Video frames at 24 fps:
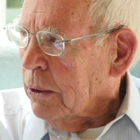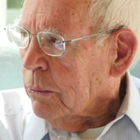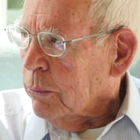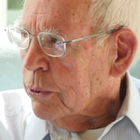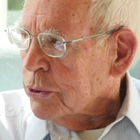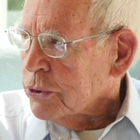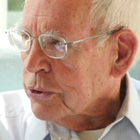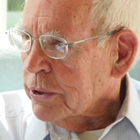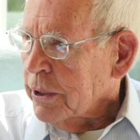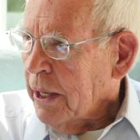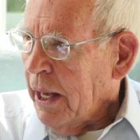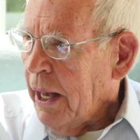
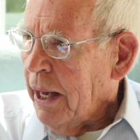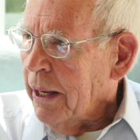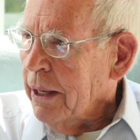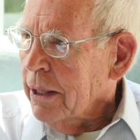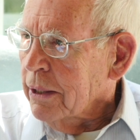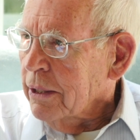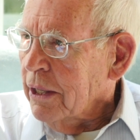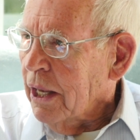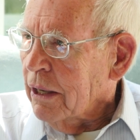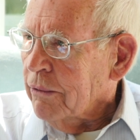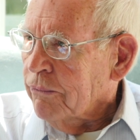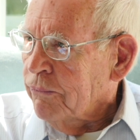was
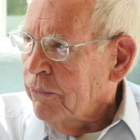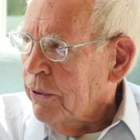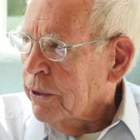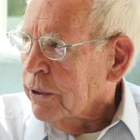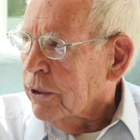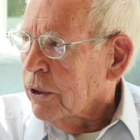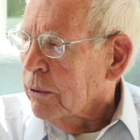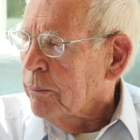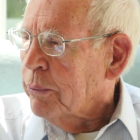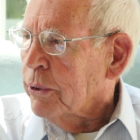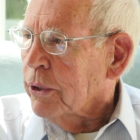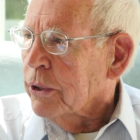guiding that
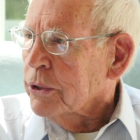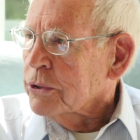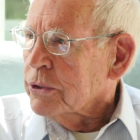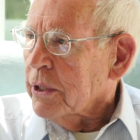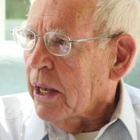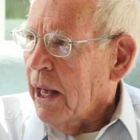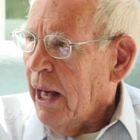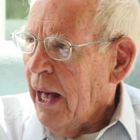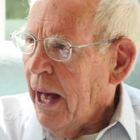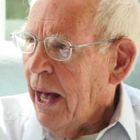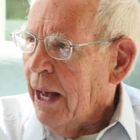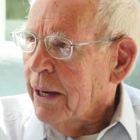finger, because
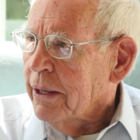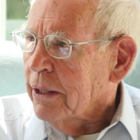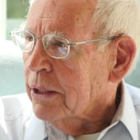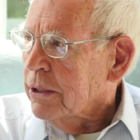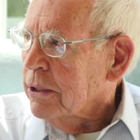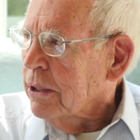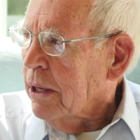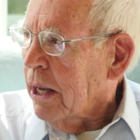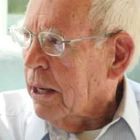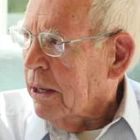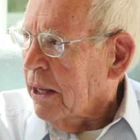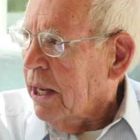I did
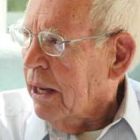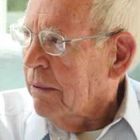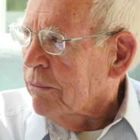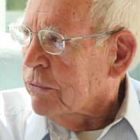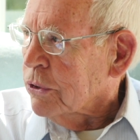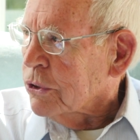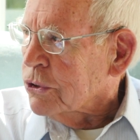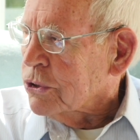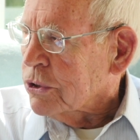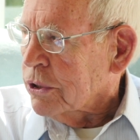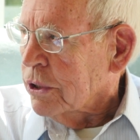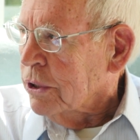not have
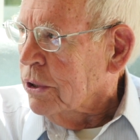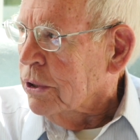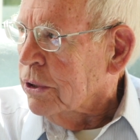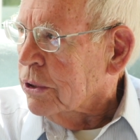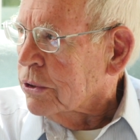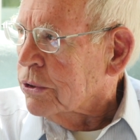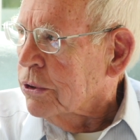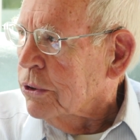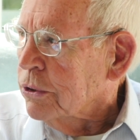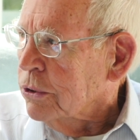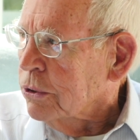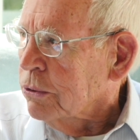the skill
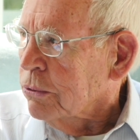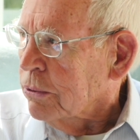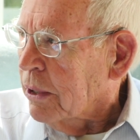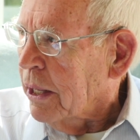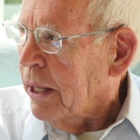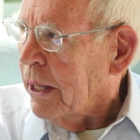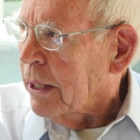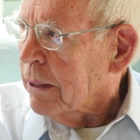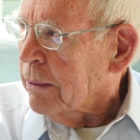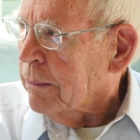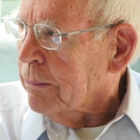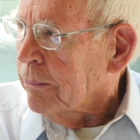to do
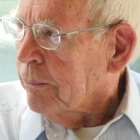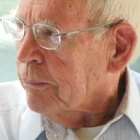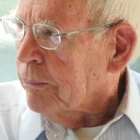that.